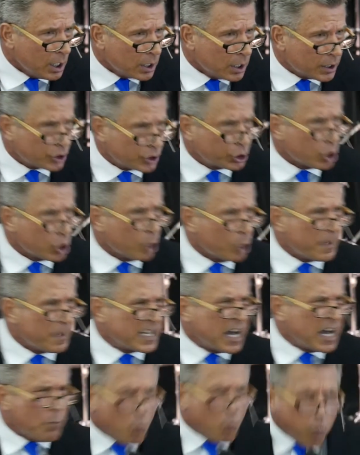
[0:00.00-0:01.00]
that you don't
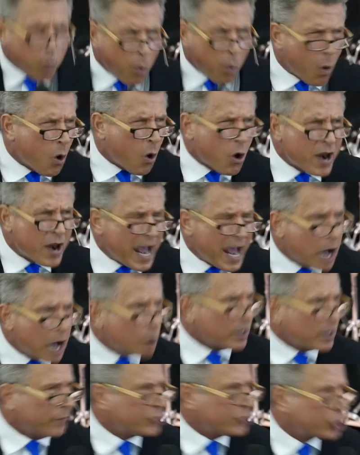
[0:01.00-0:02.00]
become worn
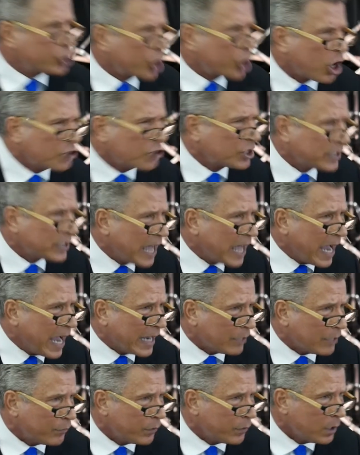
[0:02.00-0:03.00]
out of church
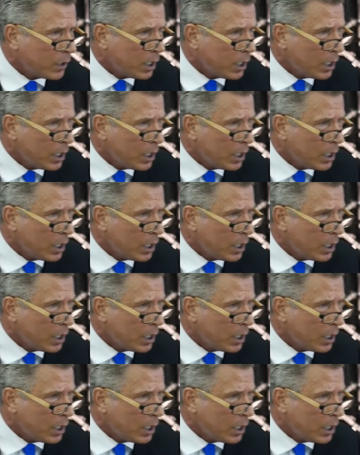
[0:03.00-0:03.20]
life.